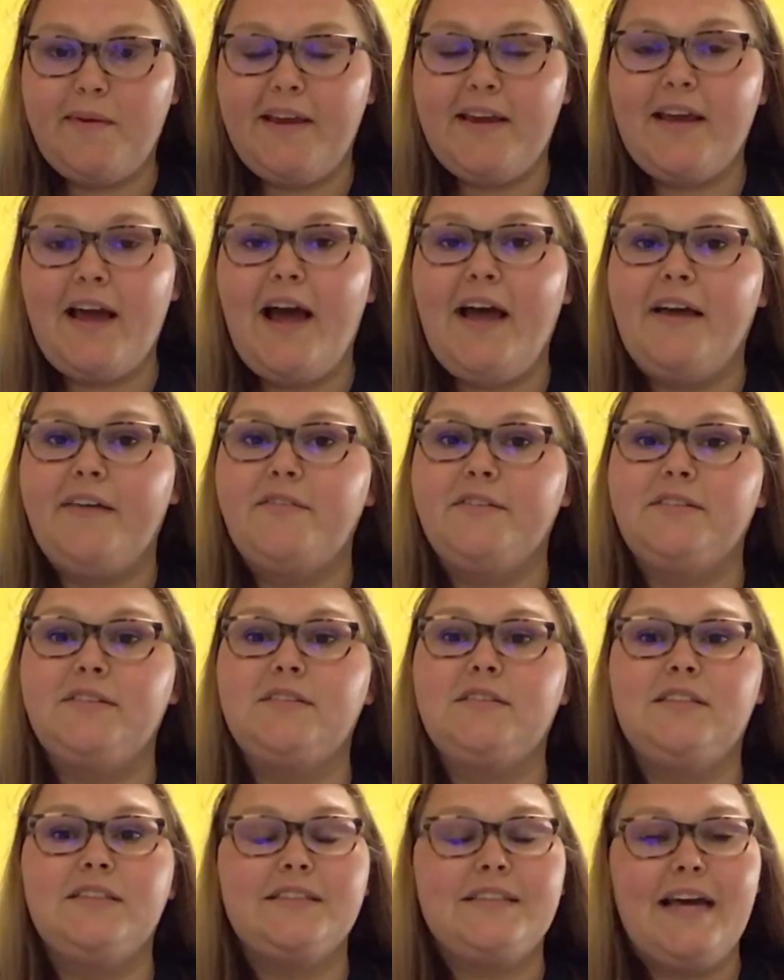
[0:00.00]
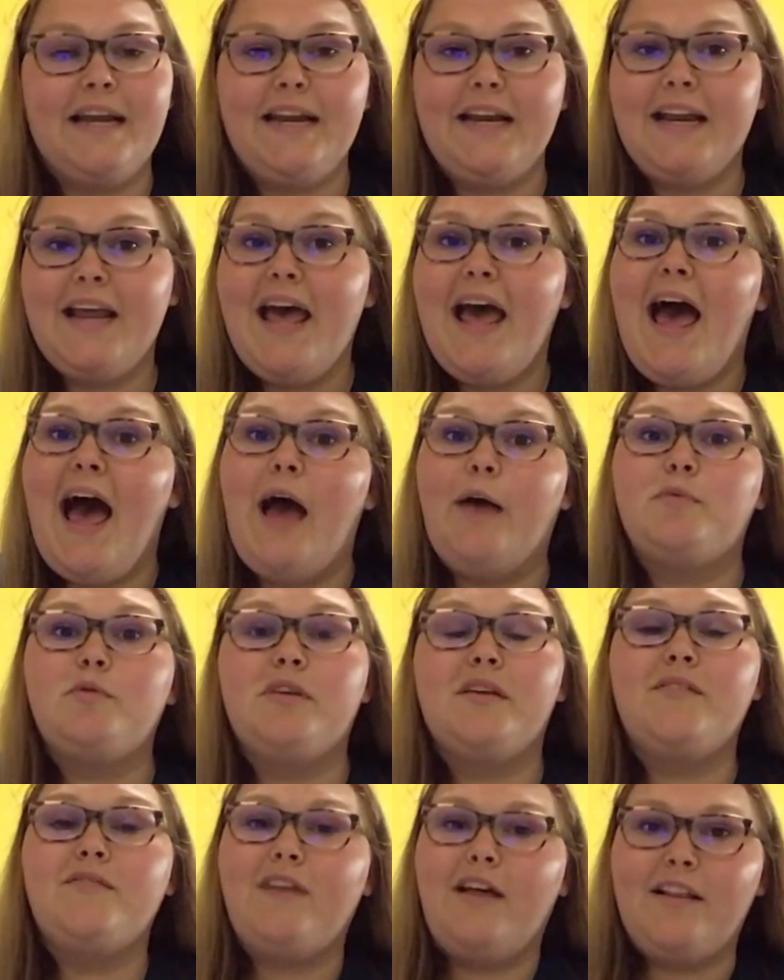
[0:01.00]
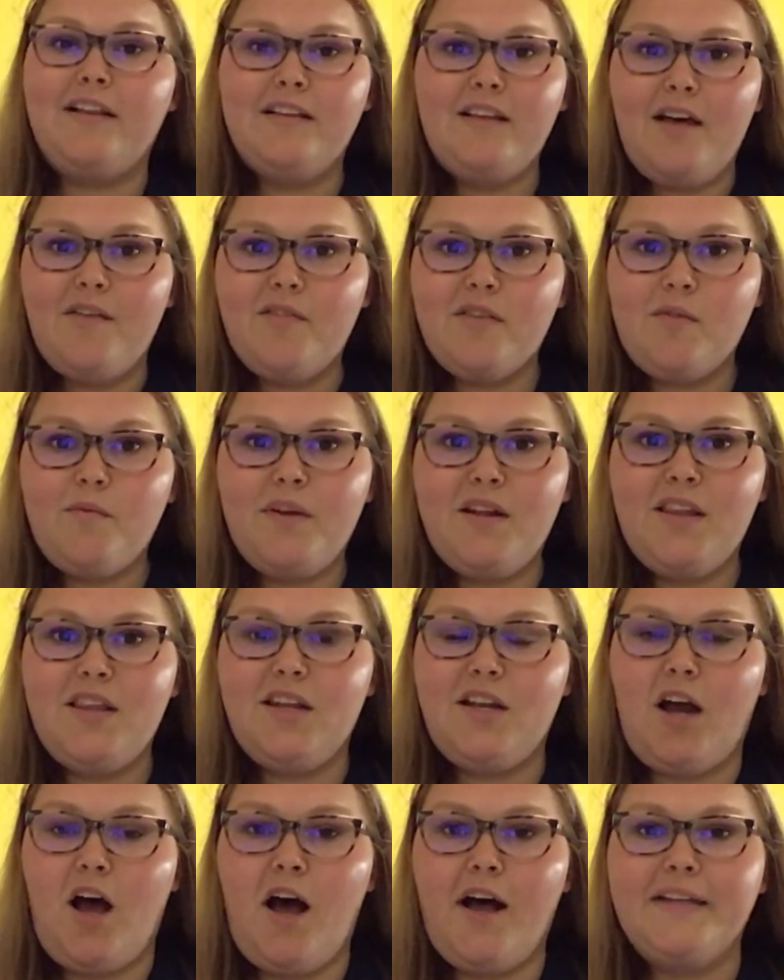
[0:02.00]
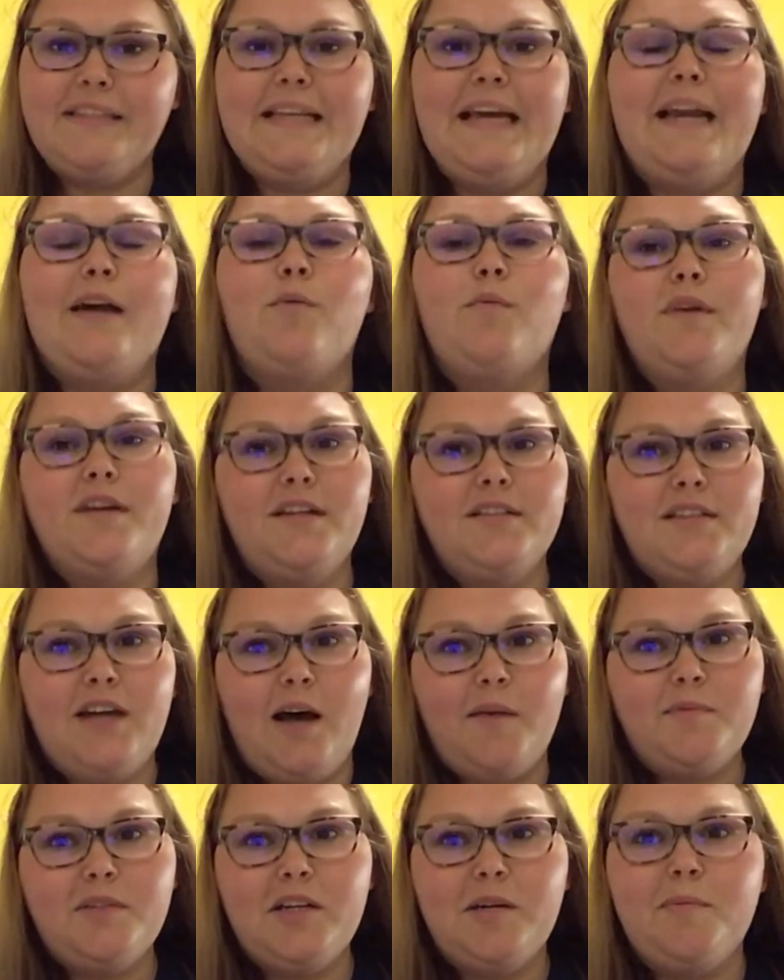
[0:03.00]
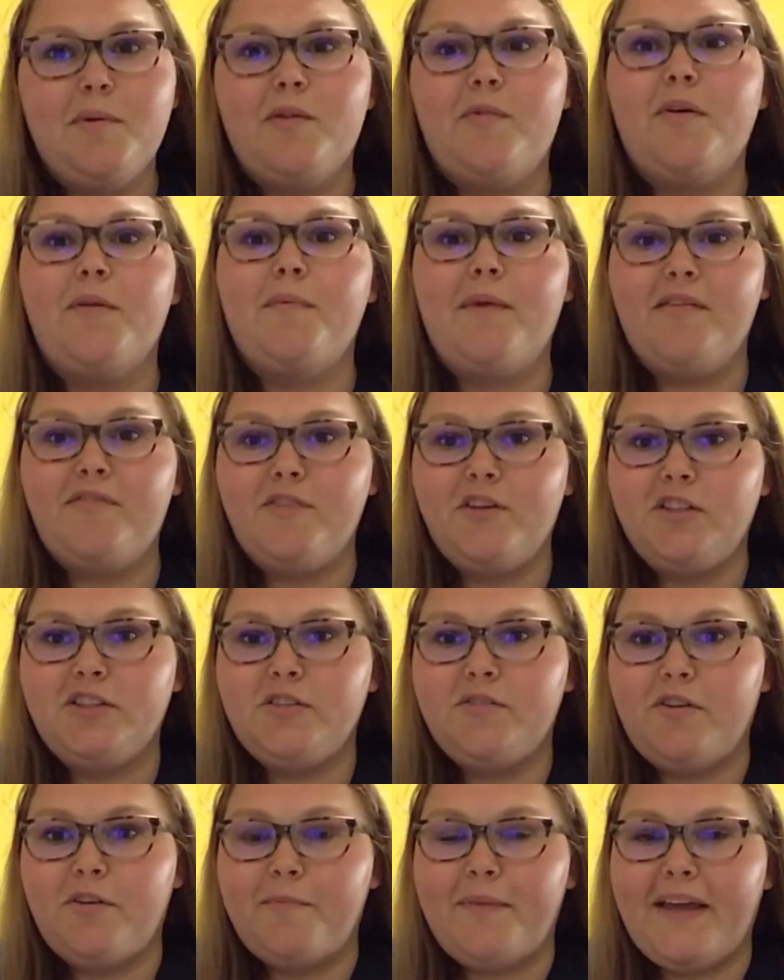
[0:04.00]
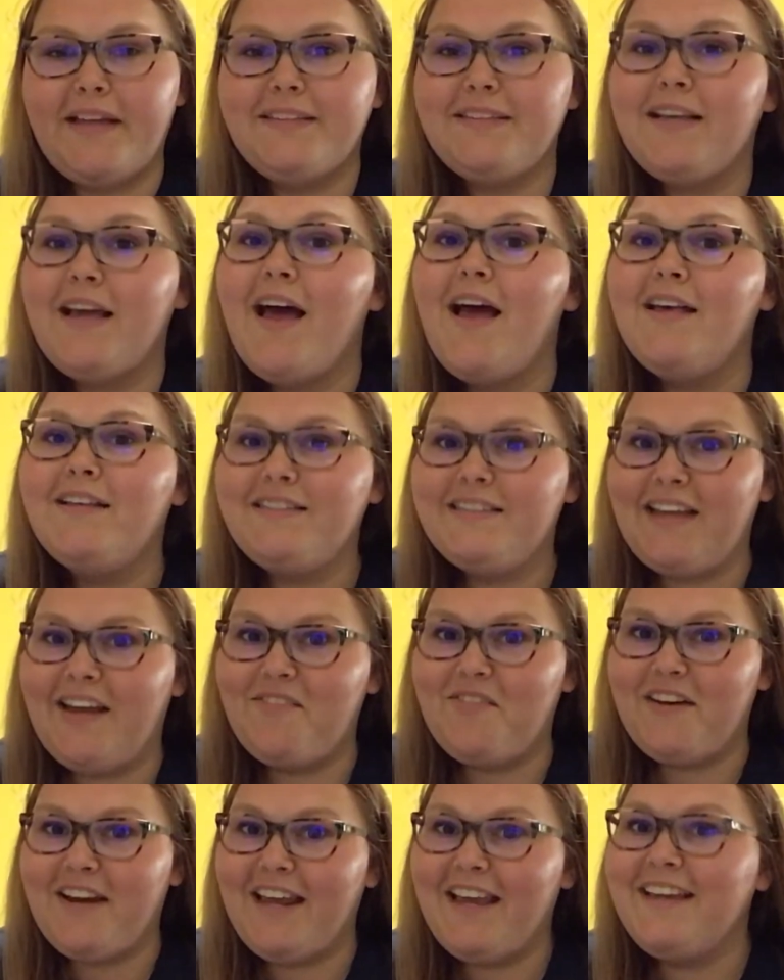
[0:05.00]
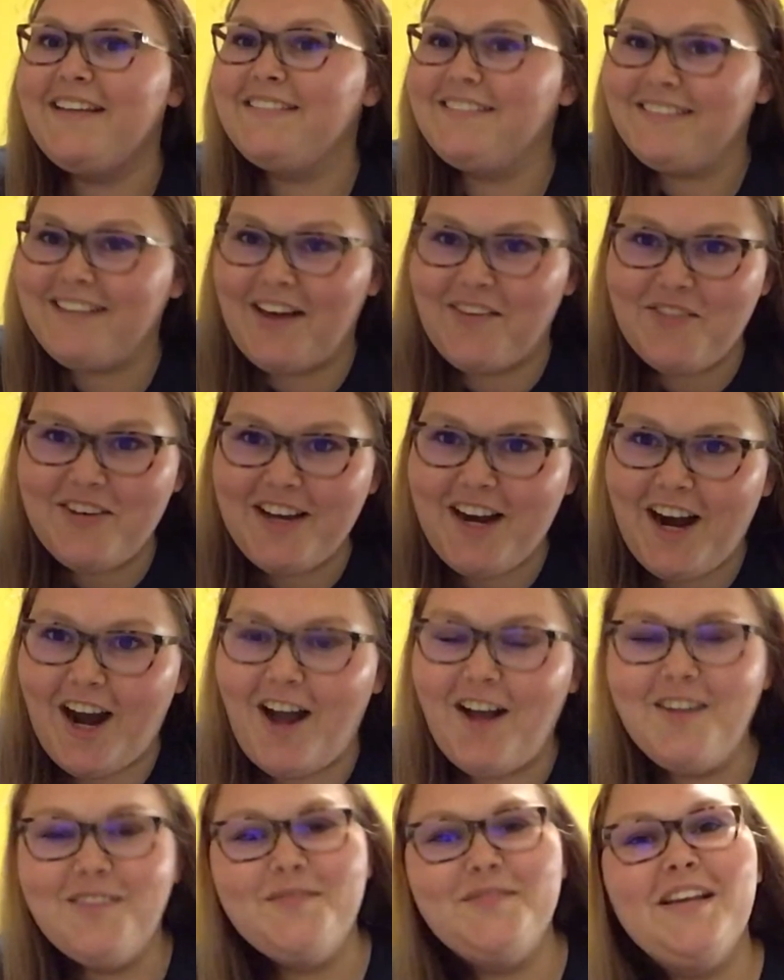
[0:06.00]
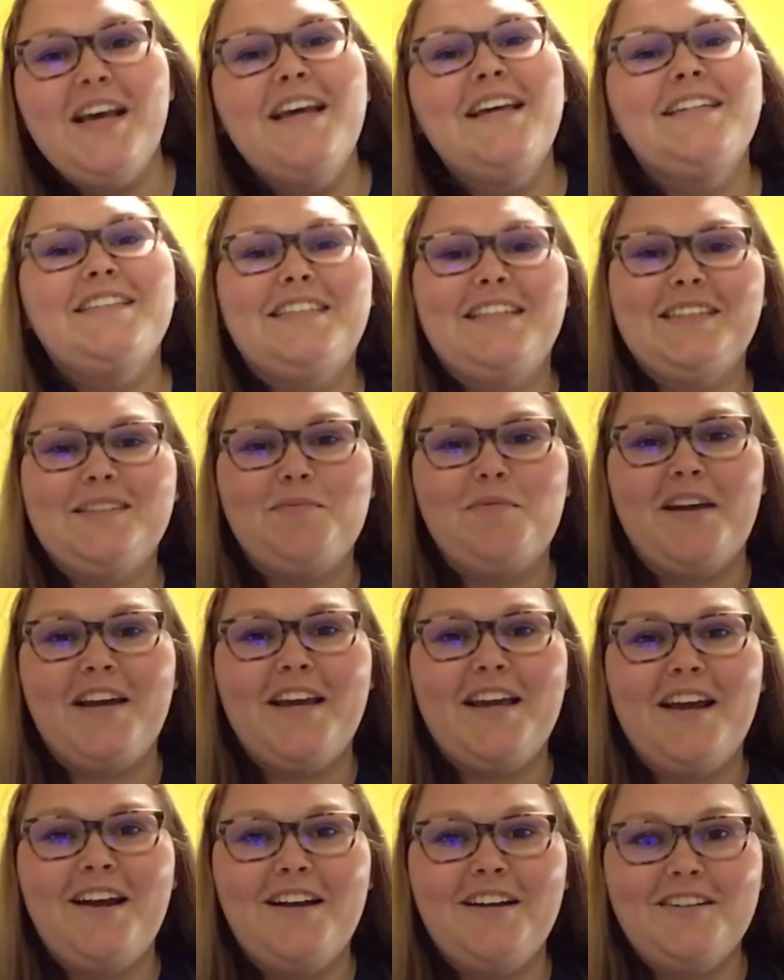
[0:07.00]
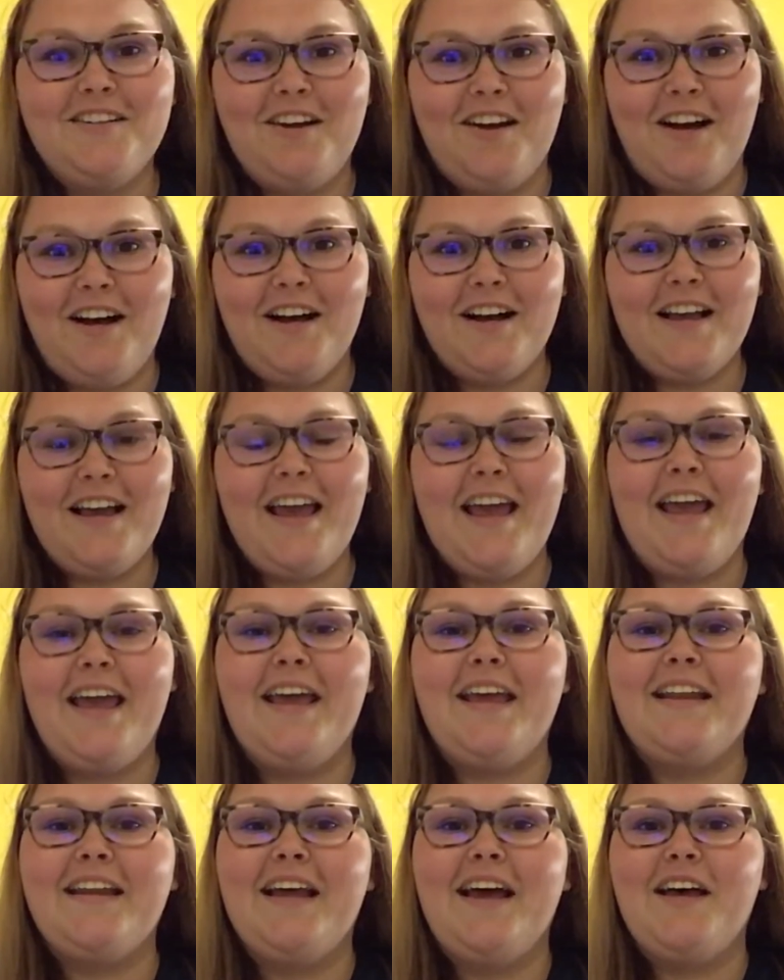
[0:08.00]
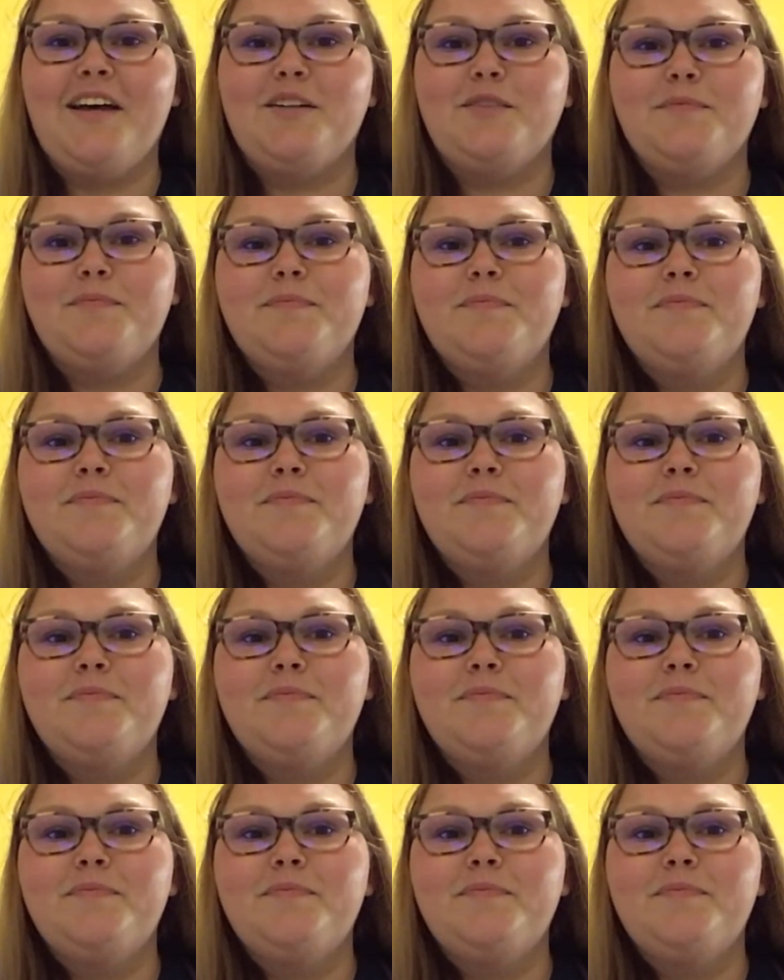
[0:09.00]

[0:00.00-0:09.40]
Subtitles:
I absolutely fell in love with one of the dogs, and I would adopt her, but one of my future roommates, Stephanie, love you girl, she's bringing her dog, and